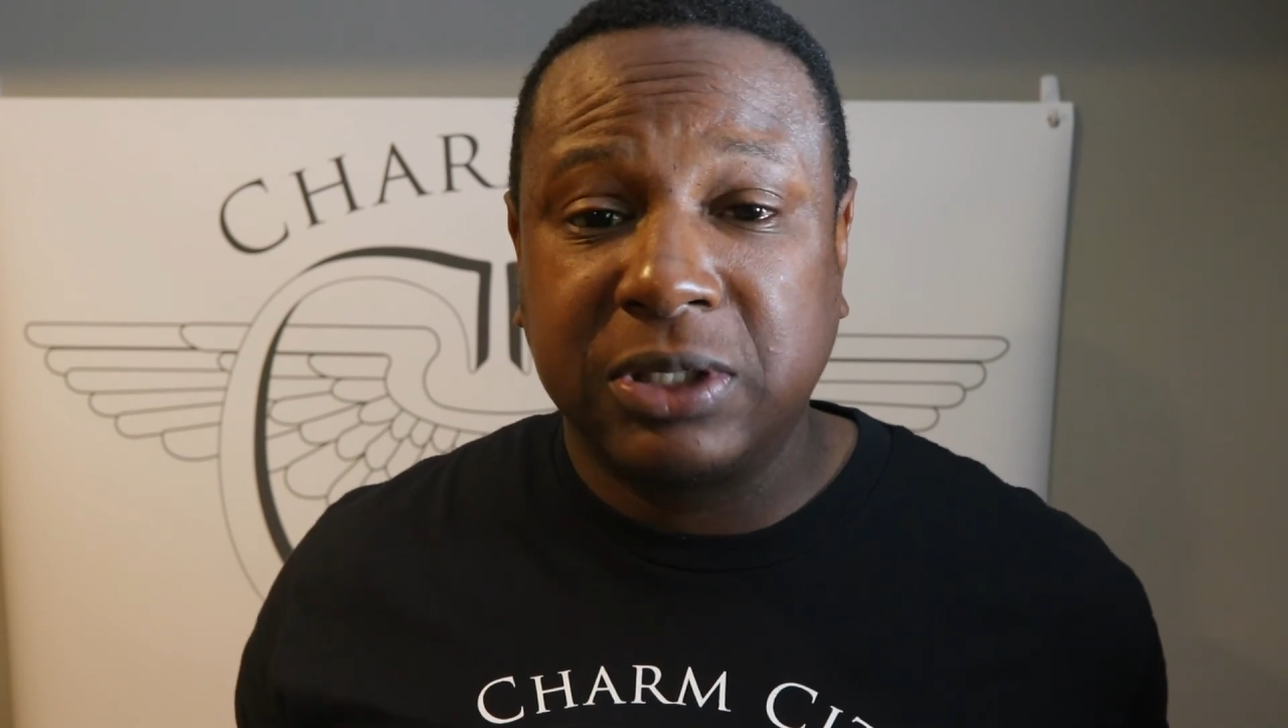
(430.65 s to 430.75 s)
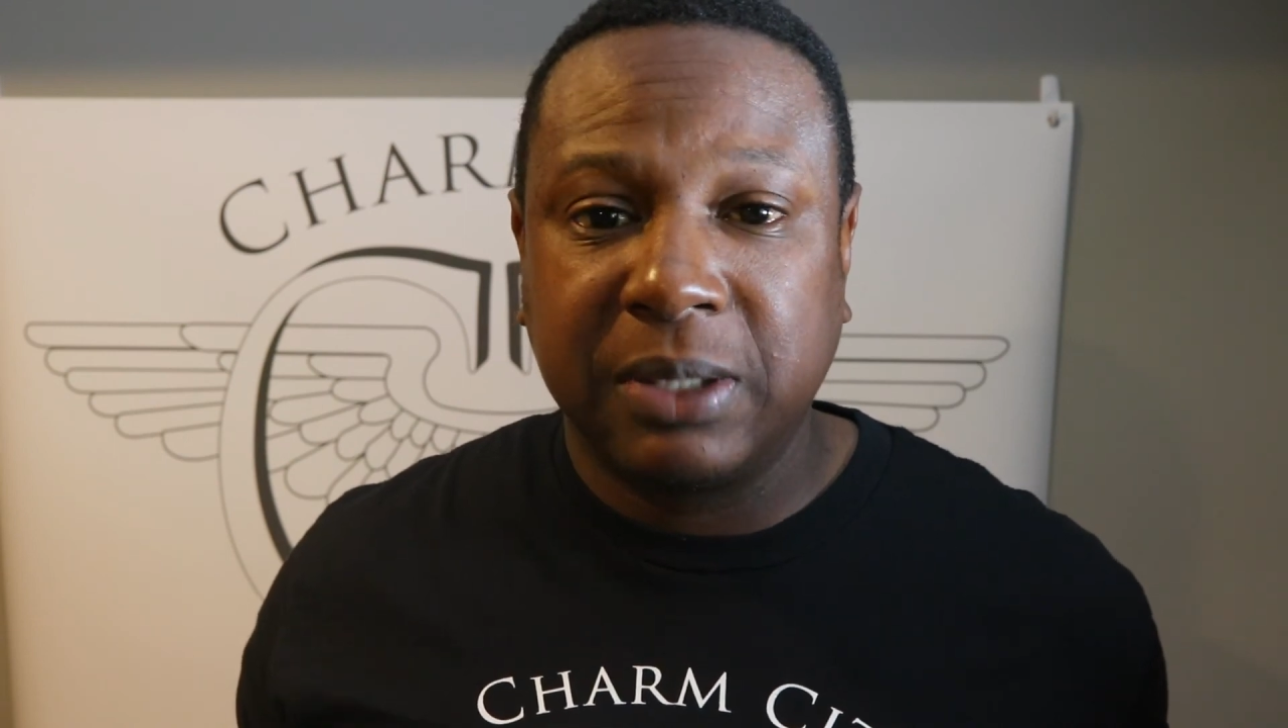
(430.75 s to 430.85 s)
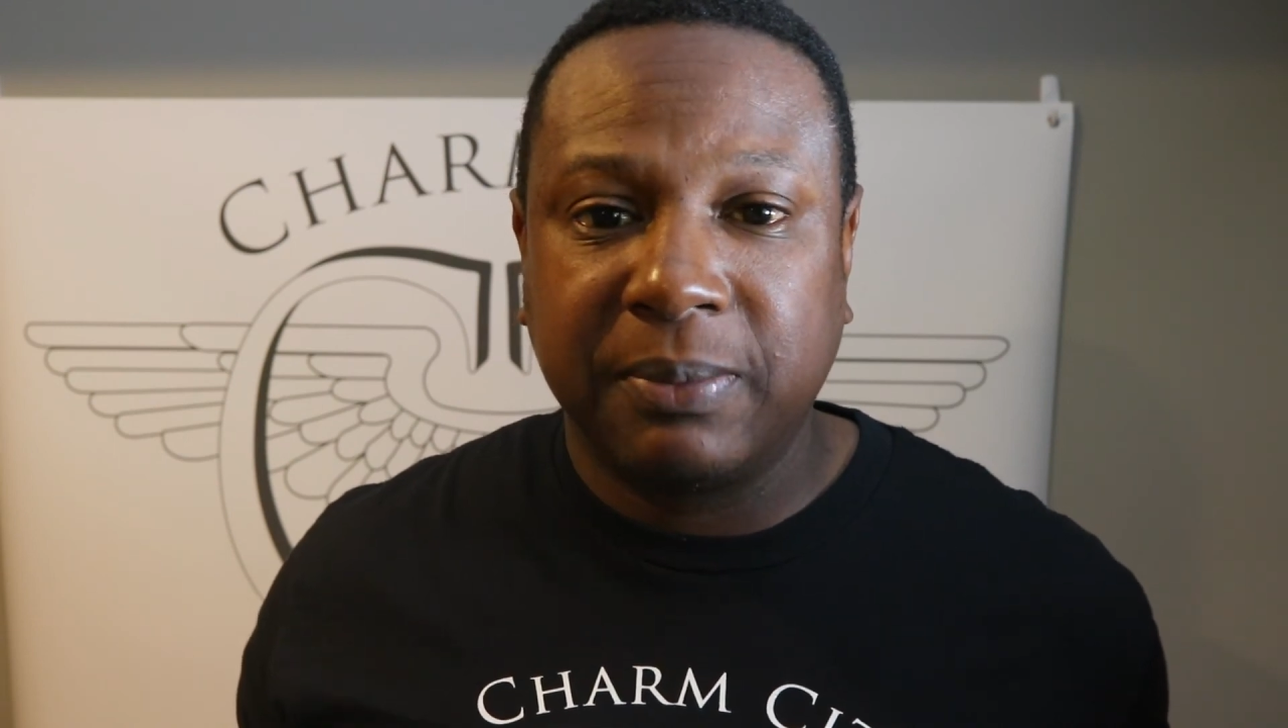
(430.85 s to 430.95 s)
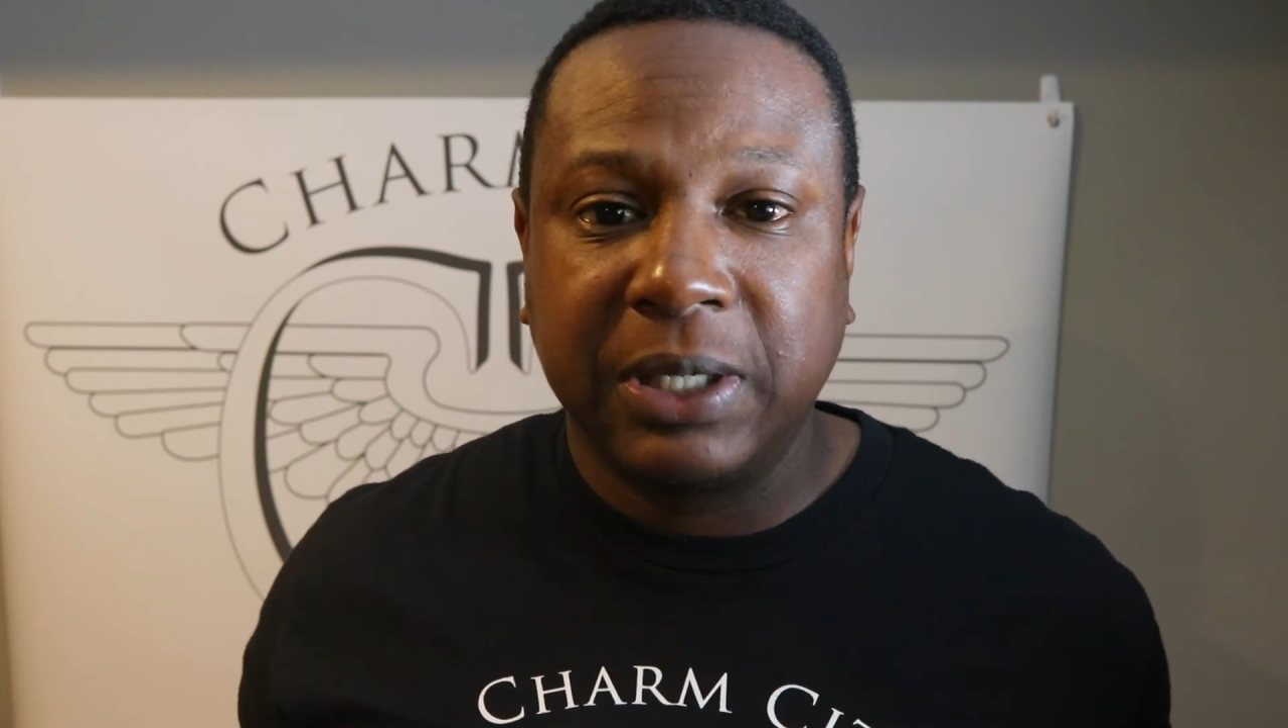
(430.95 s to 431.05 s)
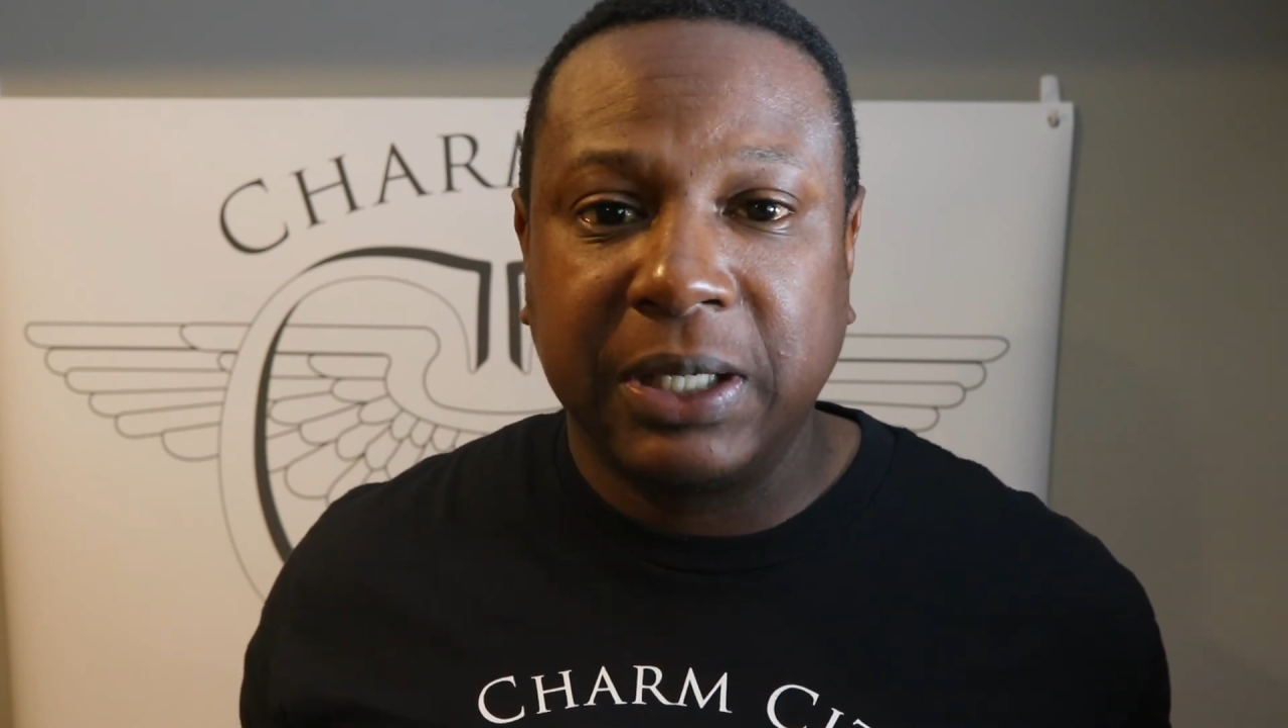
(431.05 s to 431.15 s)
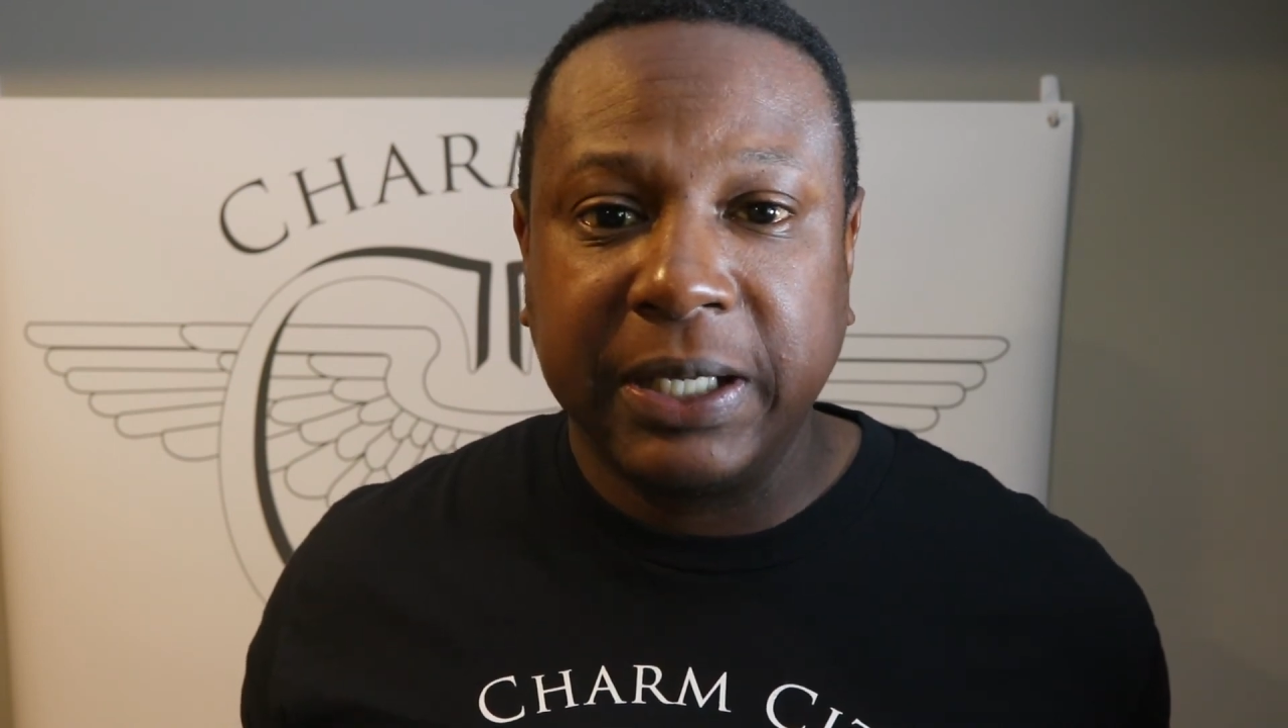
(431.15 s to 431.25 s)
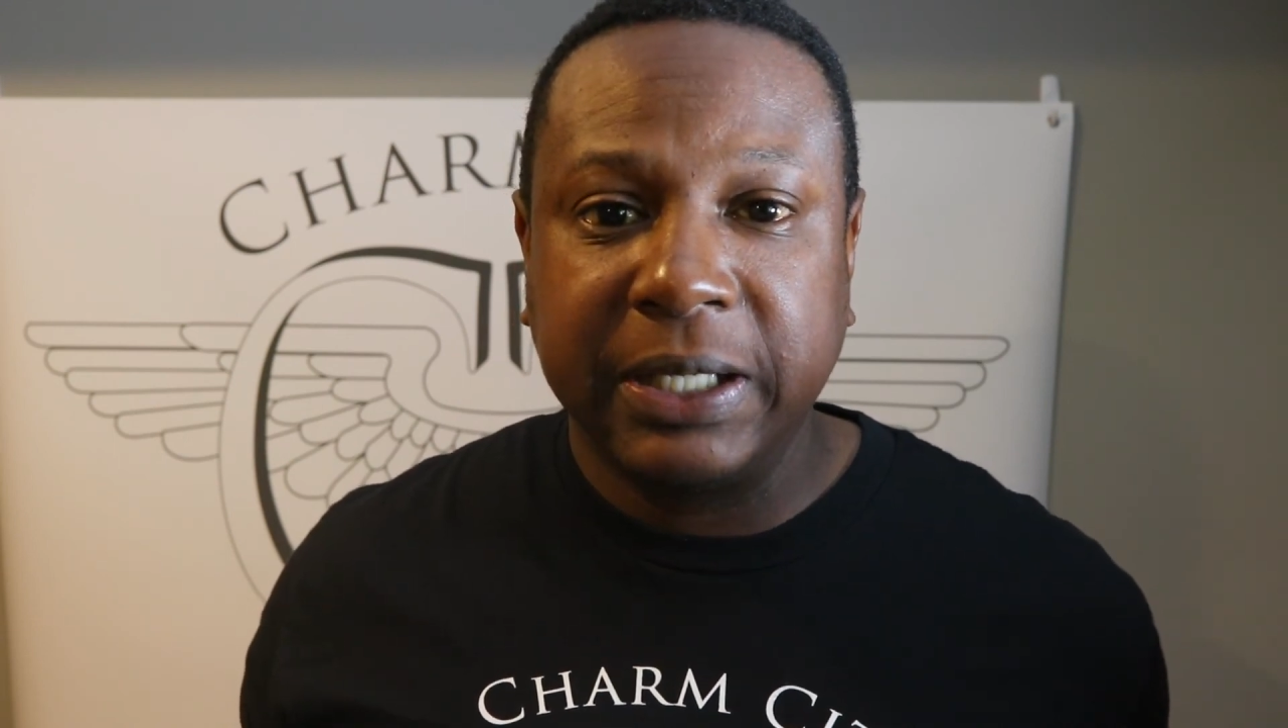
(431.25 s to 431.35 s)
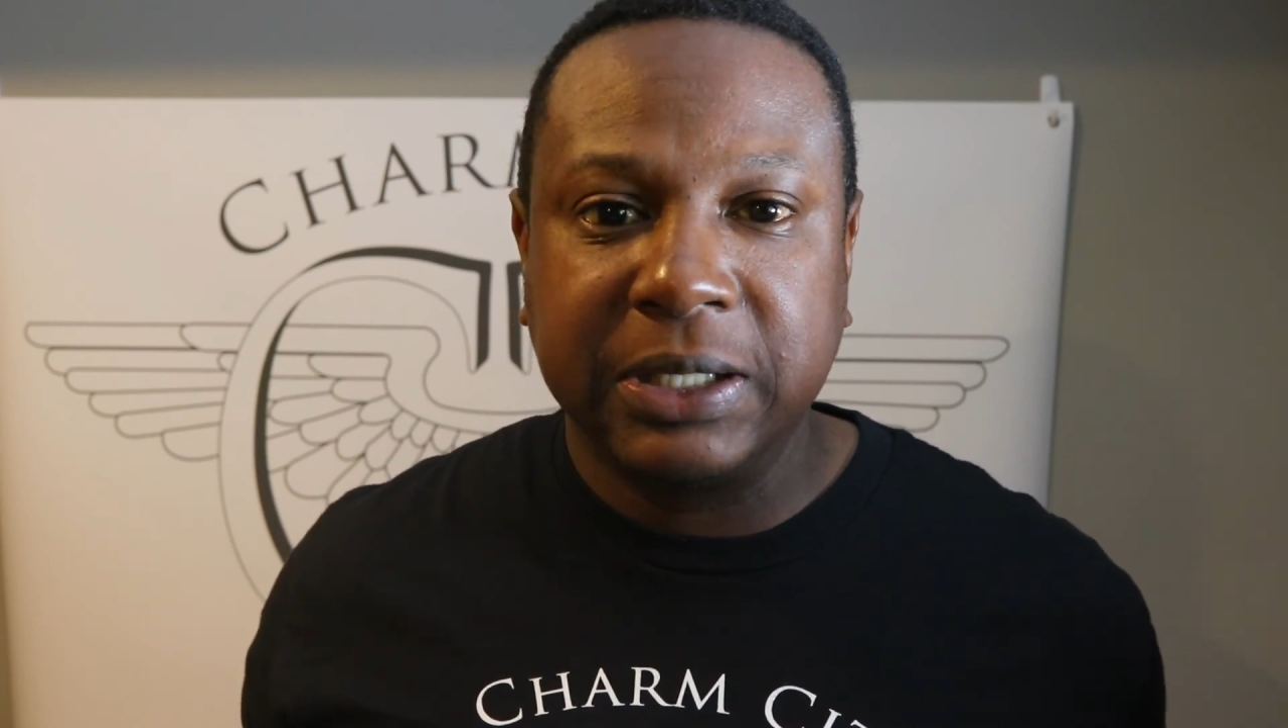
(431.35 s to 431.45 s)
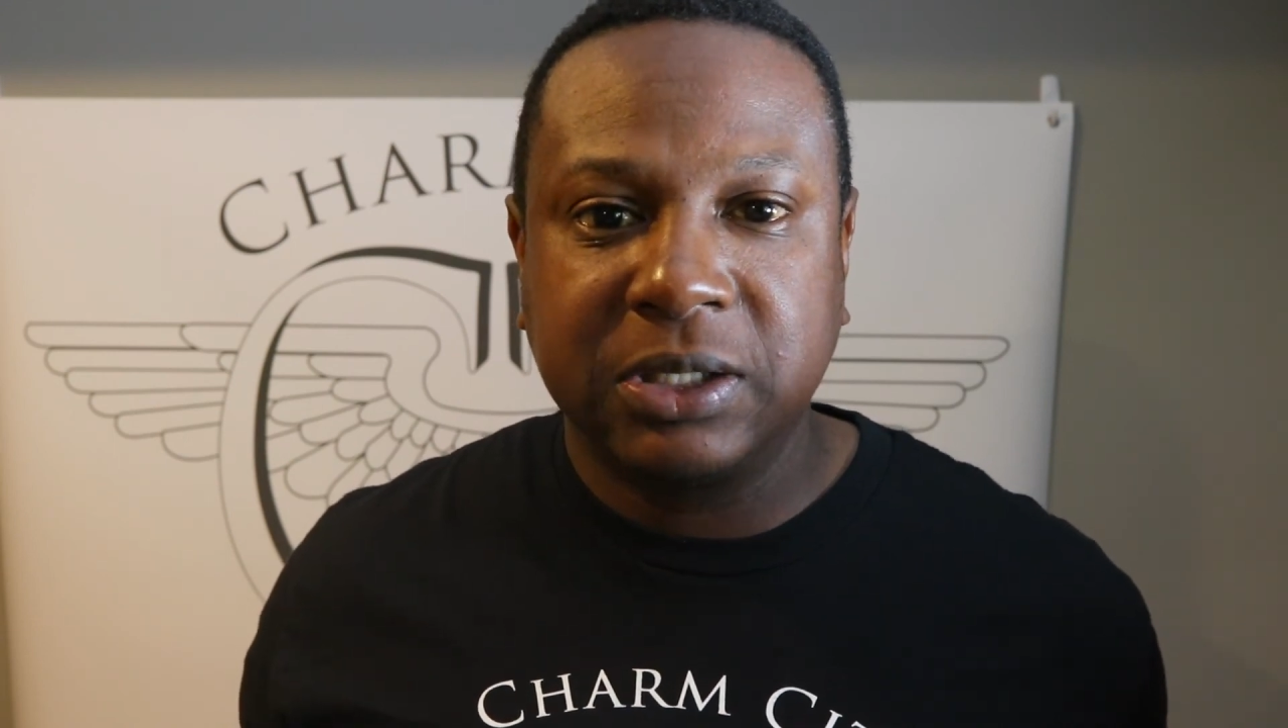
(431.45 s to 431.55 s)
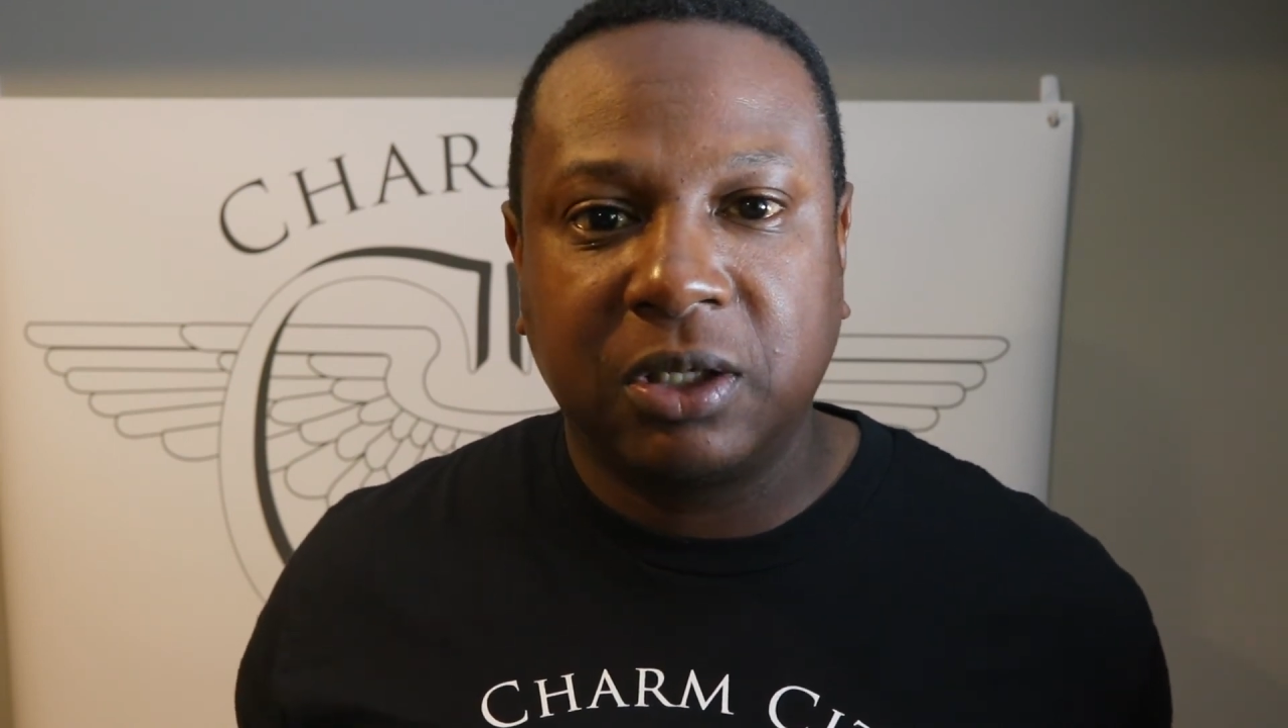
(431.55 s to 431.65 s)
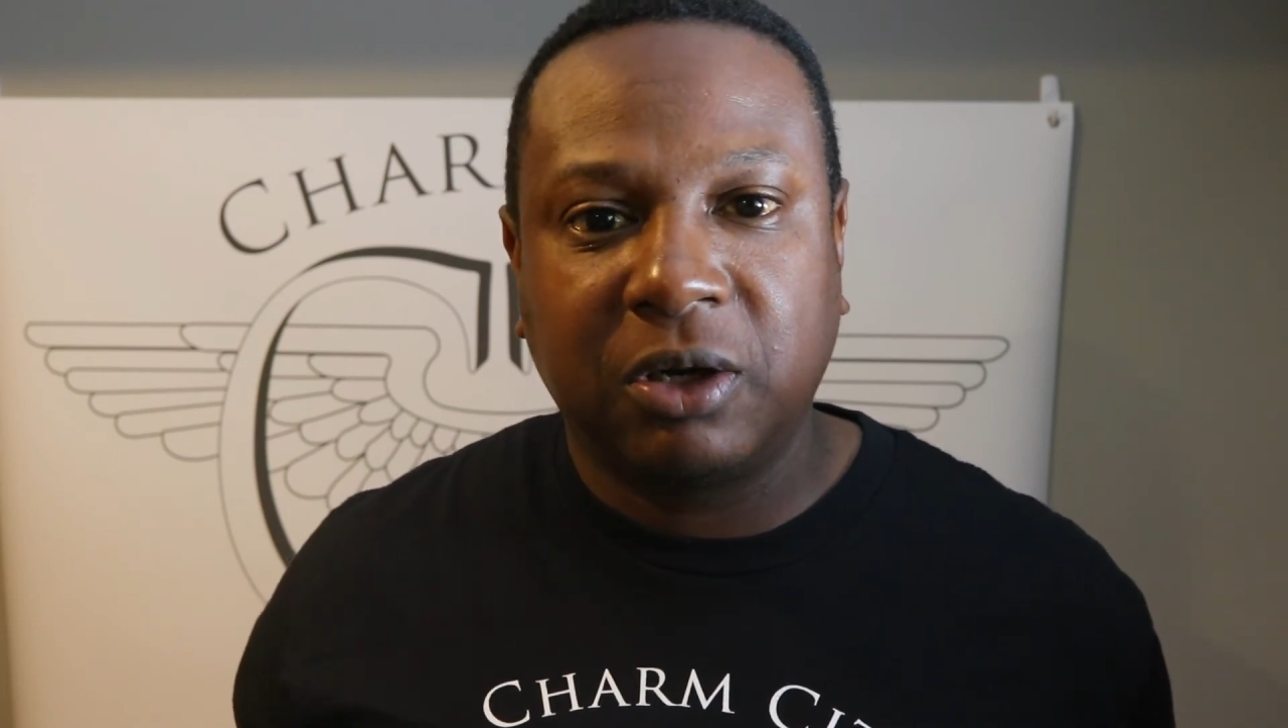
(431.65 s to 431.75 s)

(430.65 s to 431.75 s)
some of the leggings.